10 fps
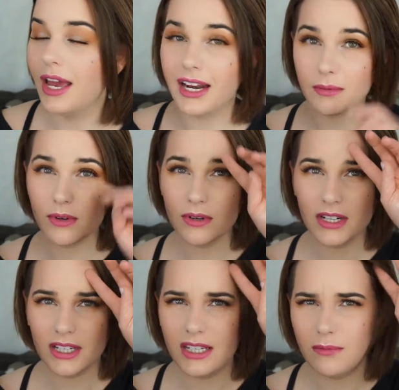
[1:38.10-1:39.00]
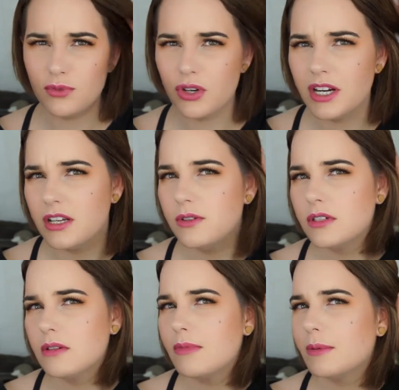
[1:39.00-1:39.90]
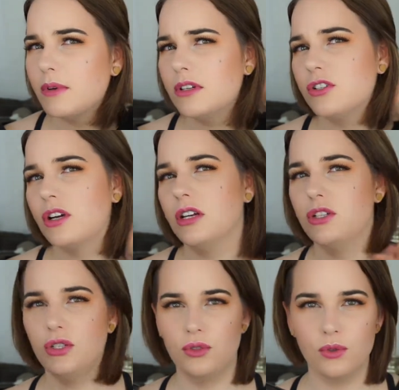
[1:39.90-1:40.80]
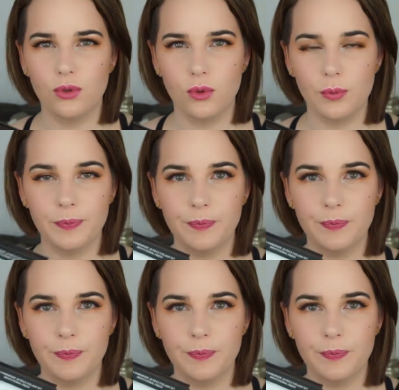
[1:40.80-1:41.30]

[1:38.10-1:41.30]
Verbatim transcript: and I'm going to keep trying to use them. I'm going to try to